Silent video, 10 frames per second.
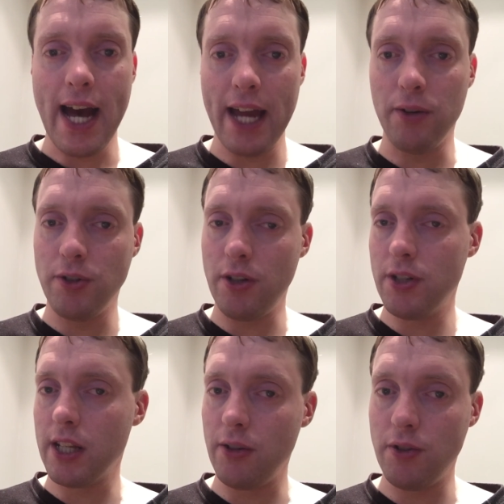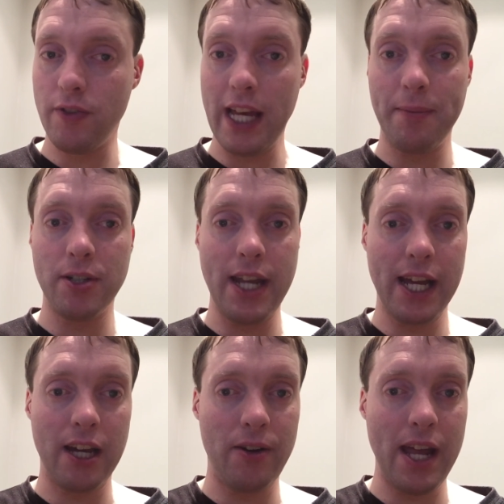and also skills for the Amazon
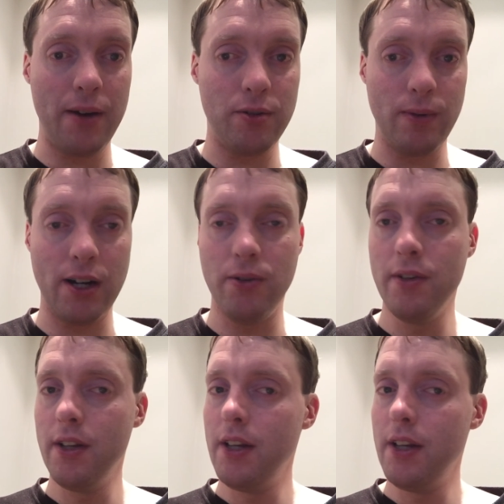Echo now as well.